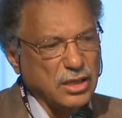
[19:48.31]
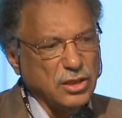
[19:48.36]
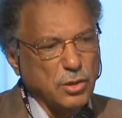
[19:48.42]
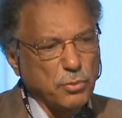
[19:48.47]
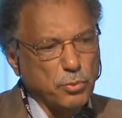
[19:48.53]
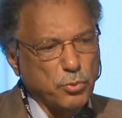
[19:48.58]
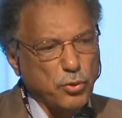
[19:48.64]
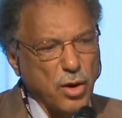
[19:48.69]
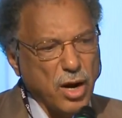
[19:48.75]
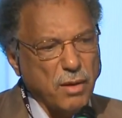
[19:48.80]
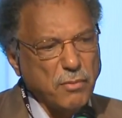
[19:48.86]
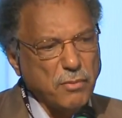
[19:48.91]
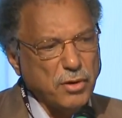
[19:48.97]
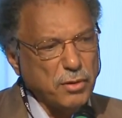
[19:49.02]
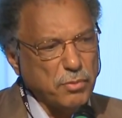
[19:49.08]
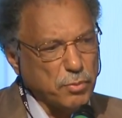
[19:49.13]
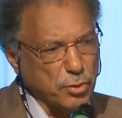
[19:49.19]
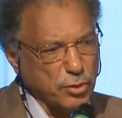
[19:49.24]
the
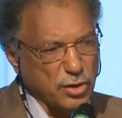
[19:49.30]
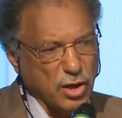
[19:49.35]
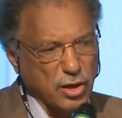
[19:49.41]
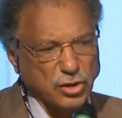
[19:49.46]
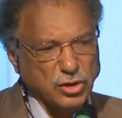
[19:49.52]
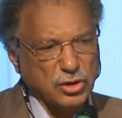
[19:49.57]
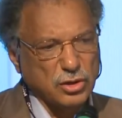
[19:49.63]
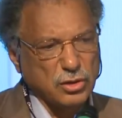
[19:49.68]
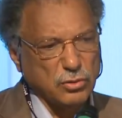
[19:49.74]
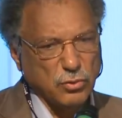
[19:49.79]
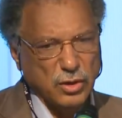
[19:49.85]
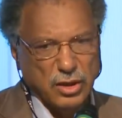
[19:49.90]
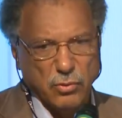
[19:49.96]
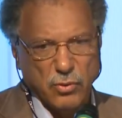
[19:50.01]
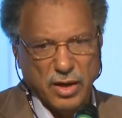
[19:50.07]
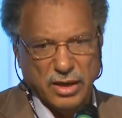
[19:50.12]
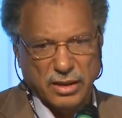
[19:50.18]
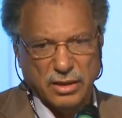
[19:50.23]
primary production
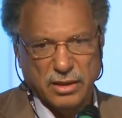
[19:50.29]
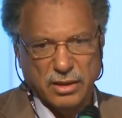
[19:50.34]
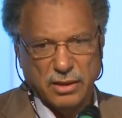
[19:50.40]
required